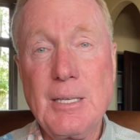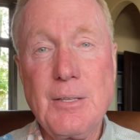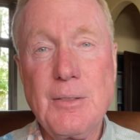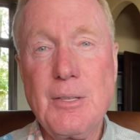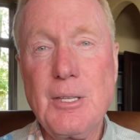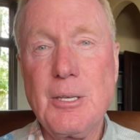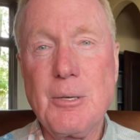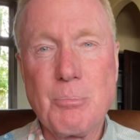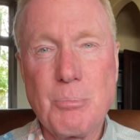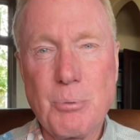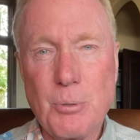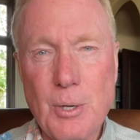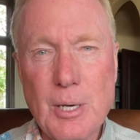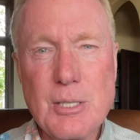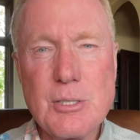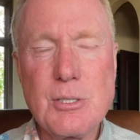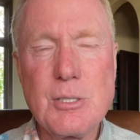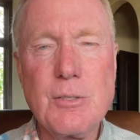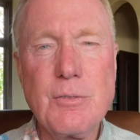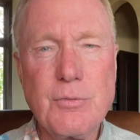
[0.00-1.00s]
the
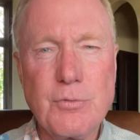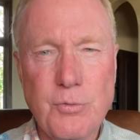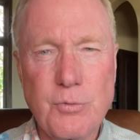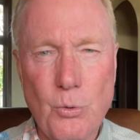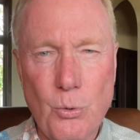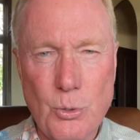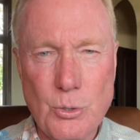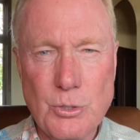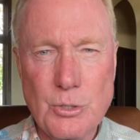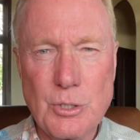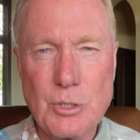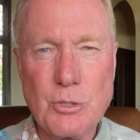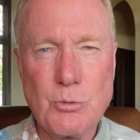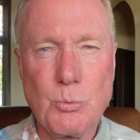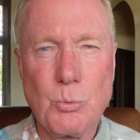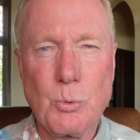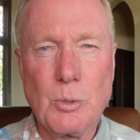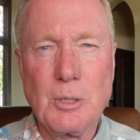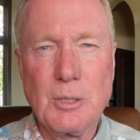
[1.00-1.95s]
oppressive forces were